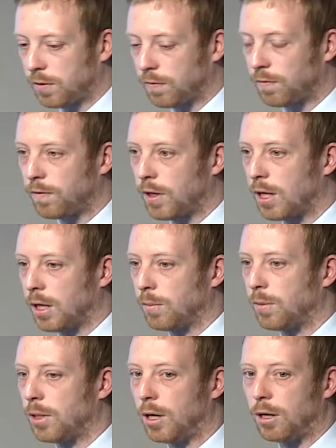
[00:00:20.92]
of
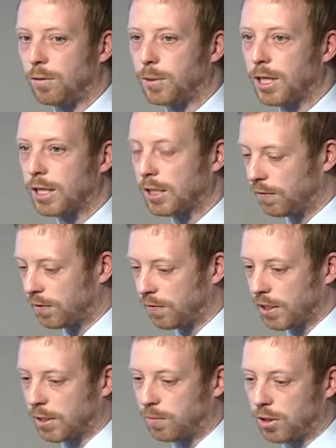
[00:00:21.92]
our objectives for
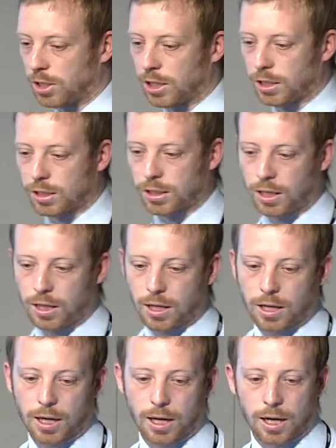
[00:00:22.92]
this project,
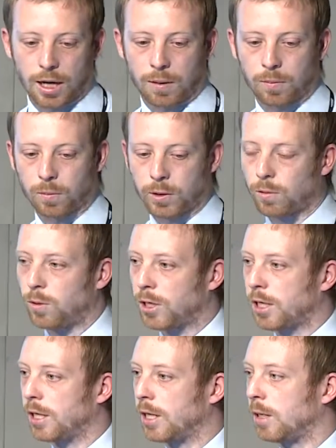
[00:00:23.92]
we were
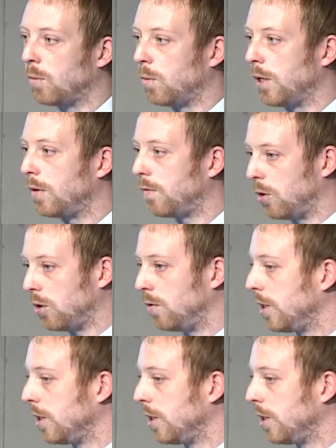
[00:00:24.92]
working with Forest